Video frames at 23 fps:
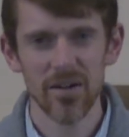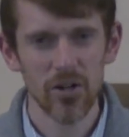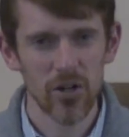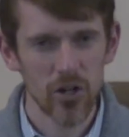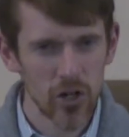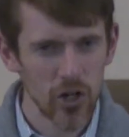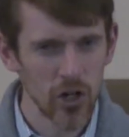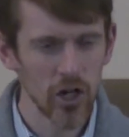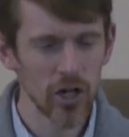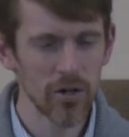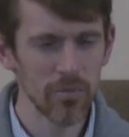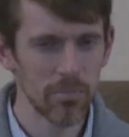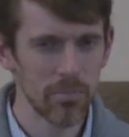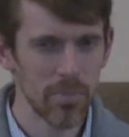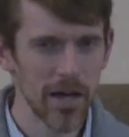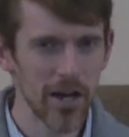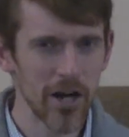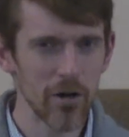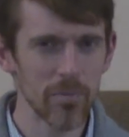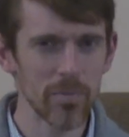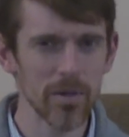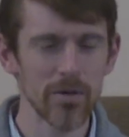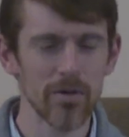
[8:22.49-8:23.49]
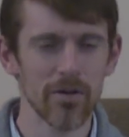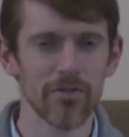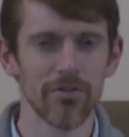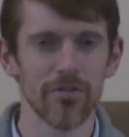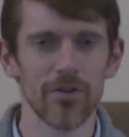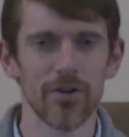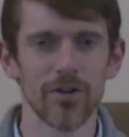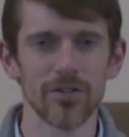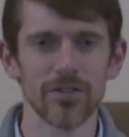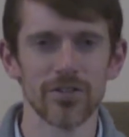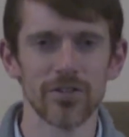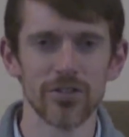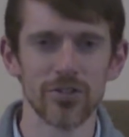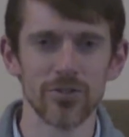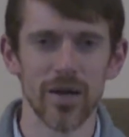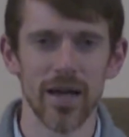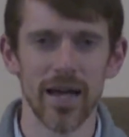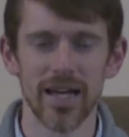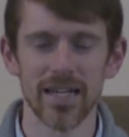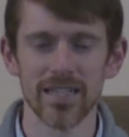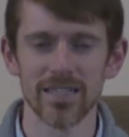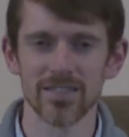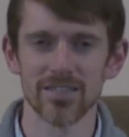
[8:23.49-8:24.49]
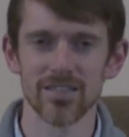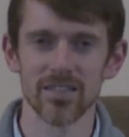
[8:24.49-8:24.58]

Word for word: could better be referred to as